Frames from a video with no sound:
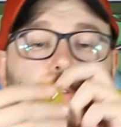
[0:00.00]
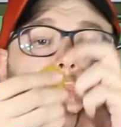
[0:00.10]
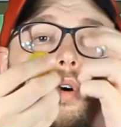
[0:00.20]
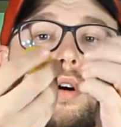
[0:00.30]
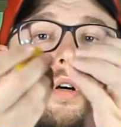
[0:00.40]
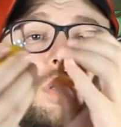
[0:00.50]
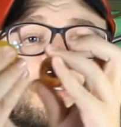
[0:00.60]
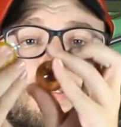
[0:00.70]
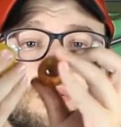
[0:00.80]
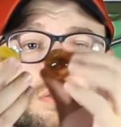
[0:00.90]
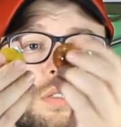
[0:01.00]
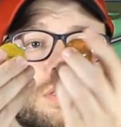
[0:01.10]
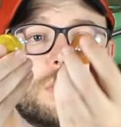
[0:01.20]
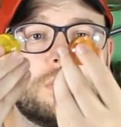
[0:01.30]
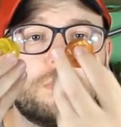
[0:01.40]
more
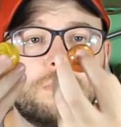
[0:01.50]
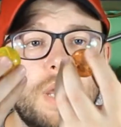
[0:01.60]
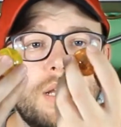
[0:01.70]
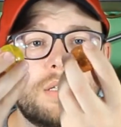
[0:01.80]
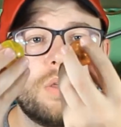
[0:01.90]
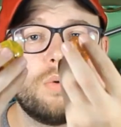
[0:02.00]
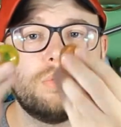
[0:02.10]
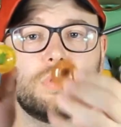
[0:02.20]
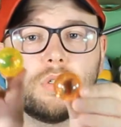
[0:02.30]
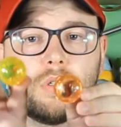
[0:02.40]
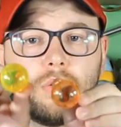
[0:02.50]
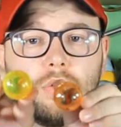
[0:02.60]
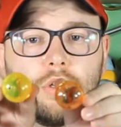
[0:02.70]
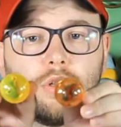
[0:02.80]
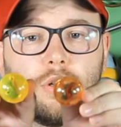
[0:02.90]
Mega Stones.
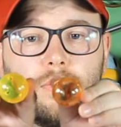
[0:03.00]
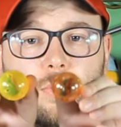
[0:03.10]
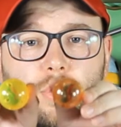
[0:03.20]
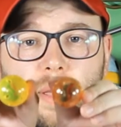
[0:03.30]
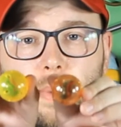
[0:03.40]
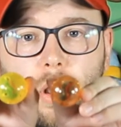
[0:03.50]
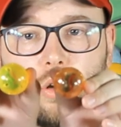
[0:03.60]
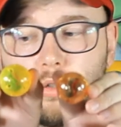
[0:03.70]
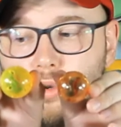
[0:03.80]
Unsure of who they belong